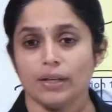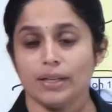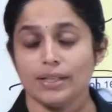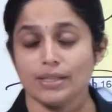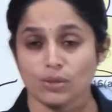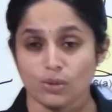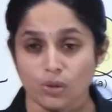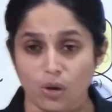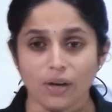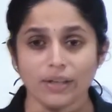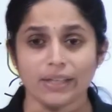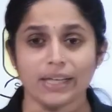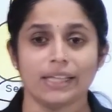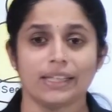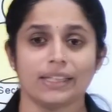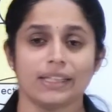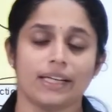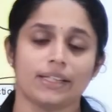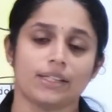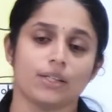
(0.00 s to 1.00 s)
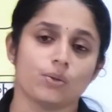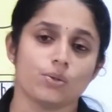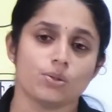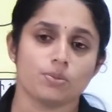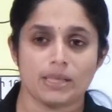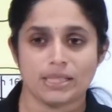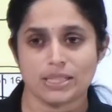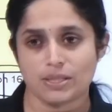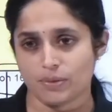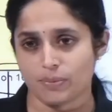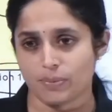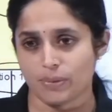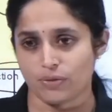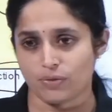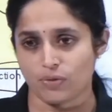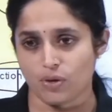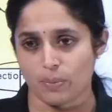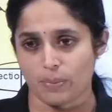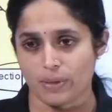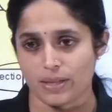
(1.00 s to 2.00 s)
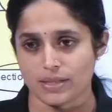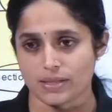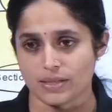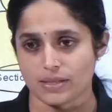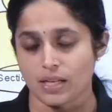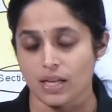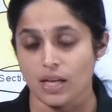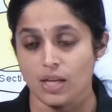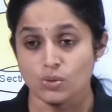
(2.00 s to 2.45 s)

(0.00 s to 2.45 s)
is not entitled to specific performance.